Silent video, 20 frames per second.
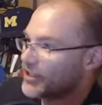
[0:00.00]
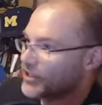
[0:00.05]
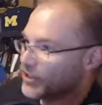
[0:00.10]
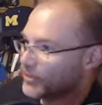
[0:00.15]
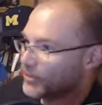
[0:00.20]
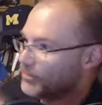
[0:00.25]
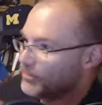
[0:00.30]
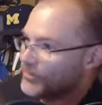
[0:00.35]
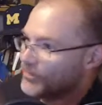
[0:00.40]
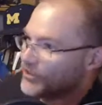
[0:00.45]

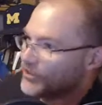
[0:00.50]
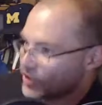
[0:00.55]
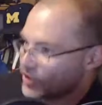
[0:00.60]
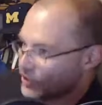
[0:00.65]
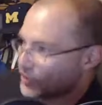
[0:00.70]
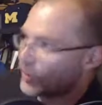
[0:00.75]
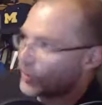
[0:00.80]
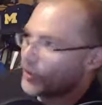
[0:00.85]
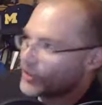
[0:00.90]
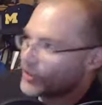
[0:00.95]

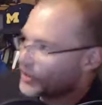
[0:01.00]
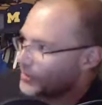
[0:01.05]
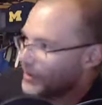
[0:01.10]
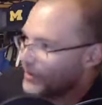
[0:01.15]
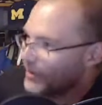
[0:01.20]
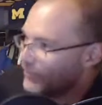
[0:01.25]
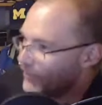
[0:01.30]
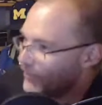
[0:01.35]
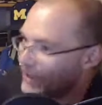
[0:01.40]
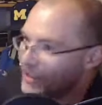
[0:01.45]
start to be
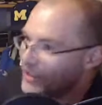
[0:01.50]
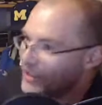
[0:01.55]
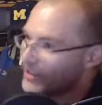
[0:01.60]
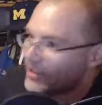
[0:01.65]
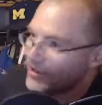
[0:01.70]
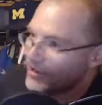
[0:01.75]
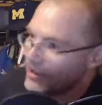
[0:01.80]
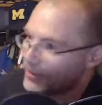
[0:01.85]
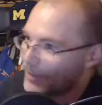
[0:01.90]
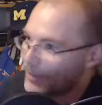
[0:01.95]
fading into
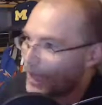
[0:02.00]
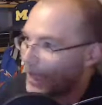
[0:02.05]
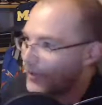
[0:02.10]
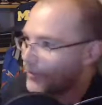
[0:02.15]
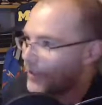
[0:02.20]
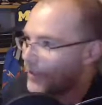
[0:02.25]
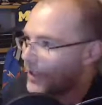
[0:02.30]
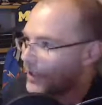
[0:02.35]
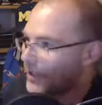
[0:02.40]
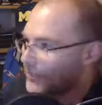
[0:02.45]
the
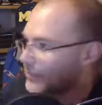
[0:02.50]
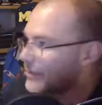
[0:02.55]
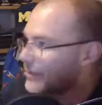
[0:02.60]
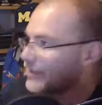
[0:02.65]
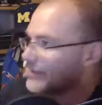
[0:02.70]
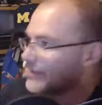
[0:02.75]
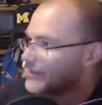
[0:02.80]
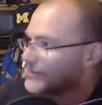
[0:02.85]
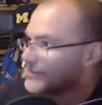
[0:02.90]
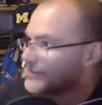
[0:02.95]
background, but it
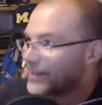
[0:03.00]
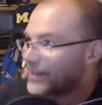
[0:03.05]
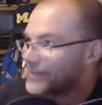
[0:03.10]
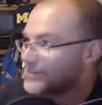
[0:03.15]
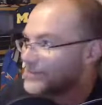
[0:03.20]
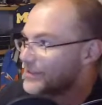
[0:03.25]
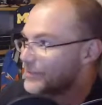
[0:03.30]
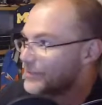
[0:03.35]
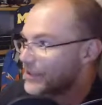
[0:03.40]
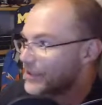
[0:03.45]
does not
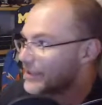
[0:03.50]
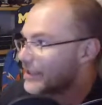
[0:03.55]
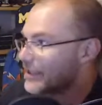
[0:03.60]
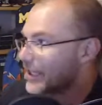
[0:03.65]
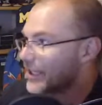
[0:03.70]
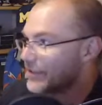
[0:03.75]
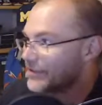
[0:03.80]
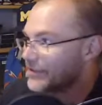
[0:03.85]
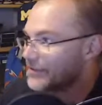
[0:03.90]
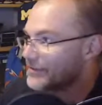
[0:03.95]
seem like
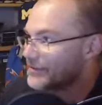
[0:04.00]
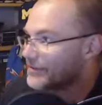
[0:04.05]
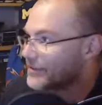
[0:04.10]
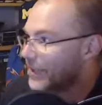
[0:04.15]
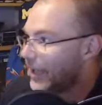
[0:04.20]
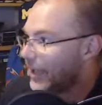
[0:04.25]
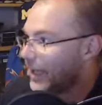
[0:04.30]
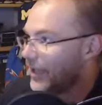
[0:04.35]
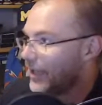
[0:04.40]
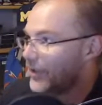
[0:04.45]
that
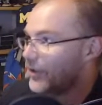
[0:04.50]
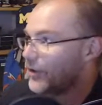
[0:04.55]
at all.